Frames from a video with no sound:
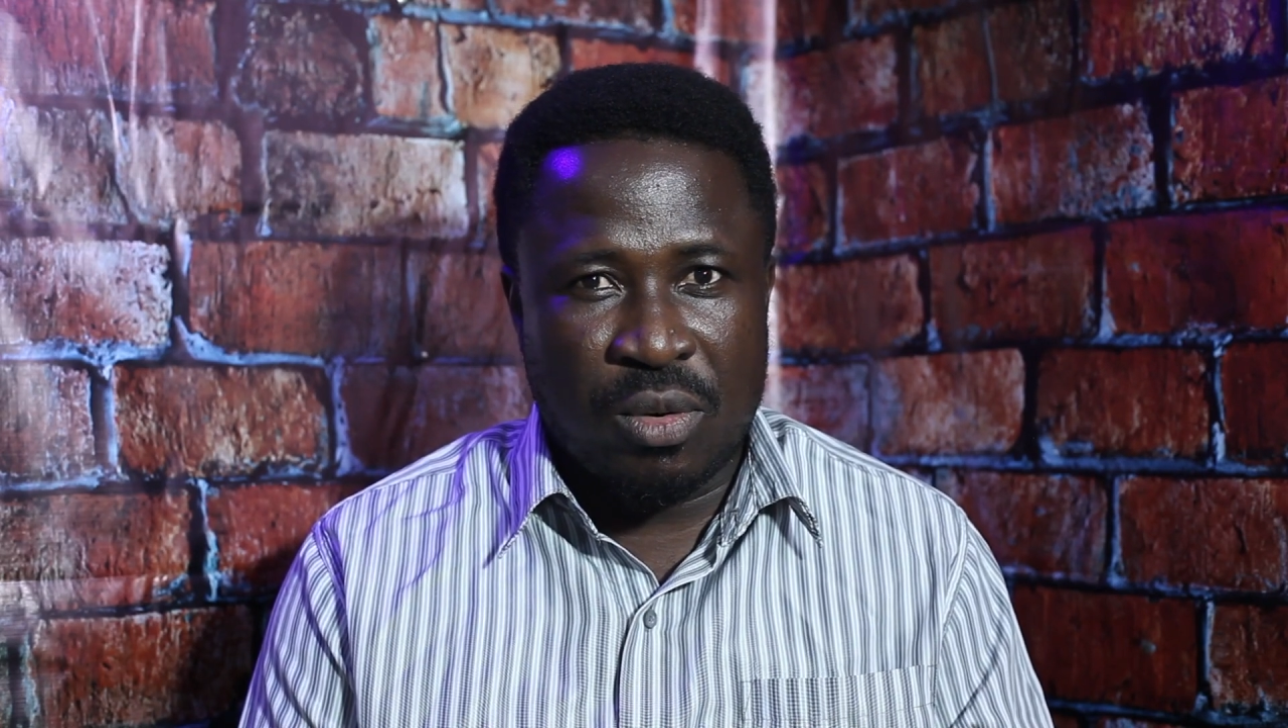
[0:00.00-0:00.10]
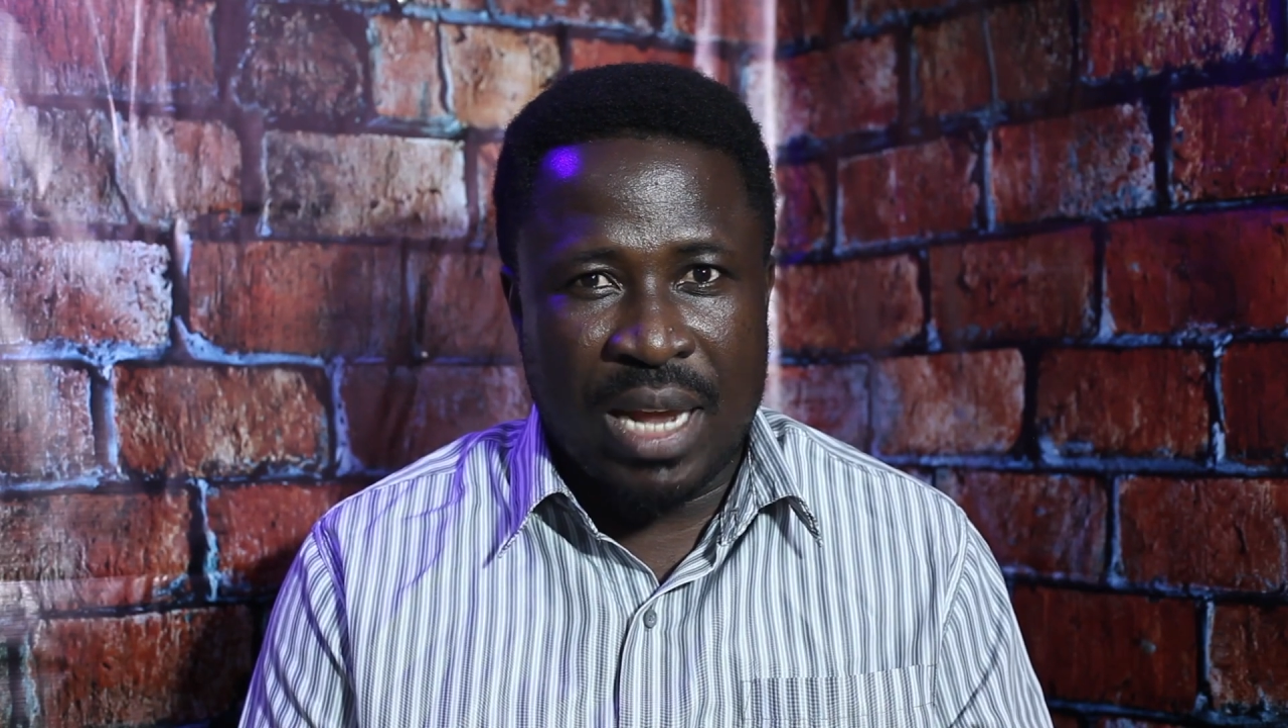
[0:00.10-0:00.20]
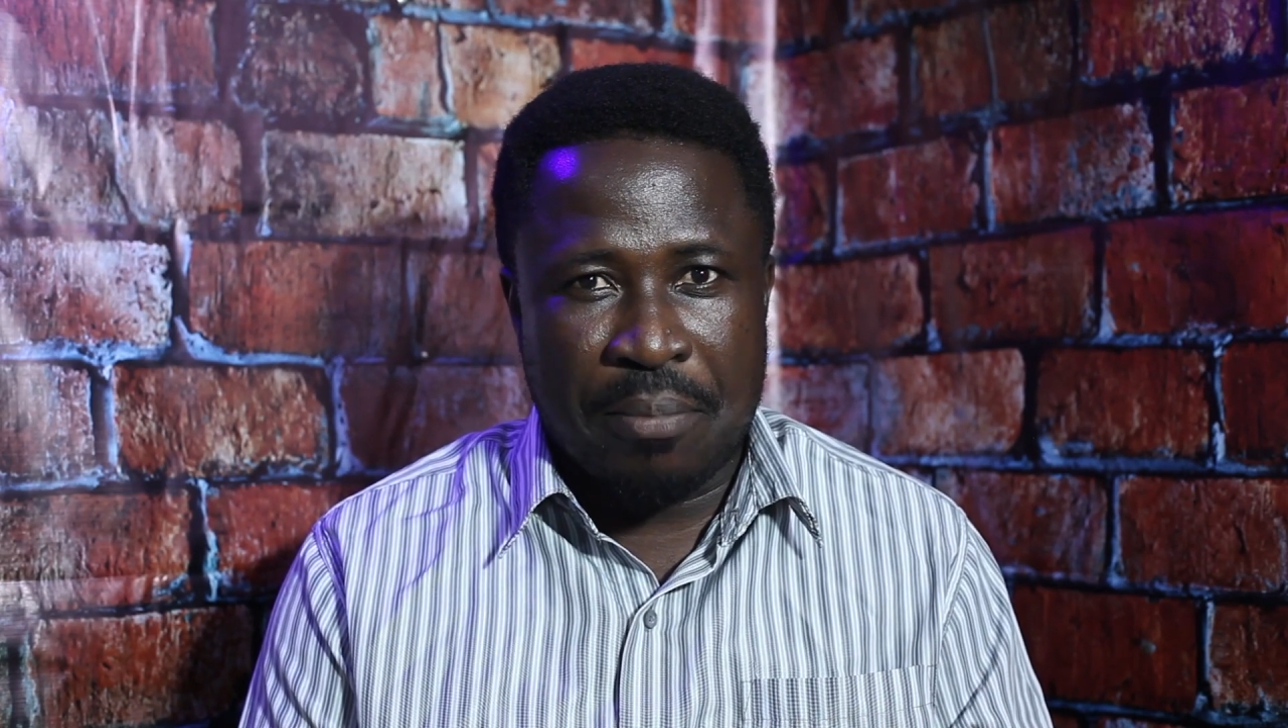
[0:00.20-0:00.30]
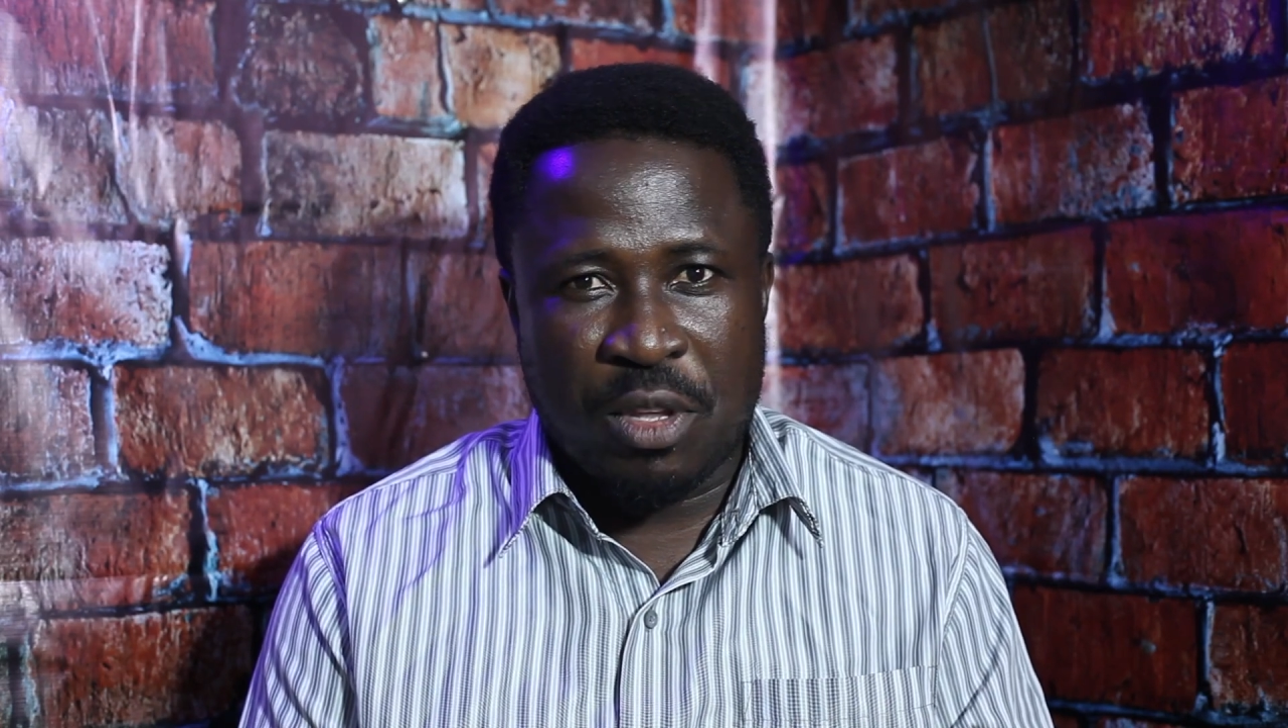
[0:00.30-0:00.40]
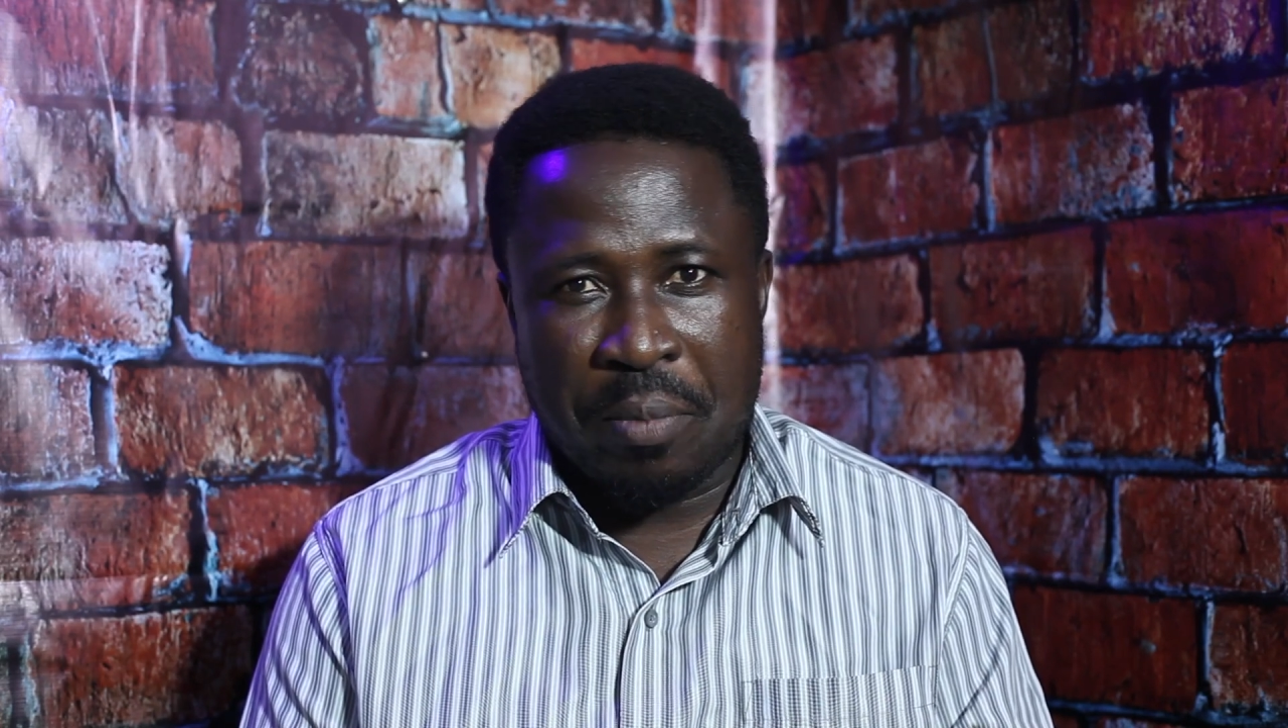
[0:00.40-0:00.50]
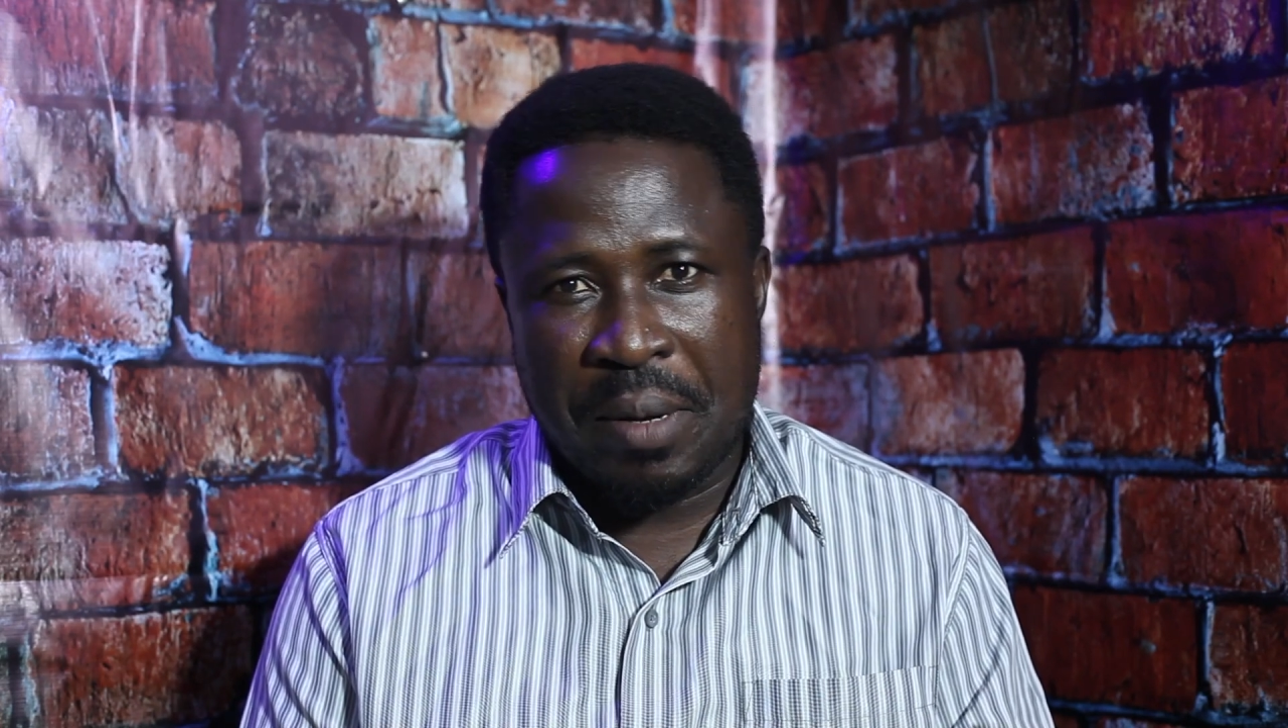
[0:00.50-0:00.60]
laptop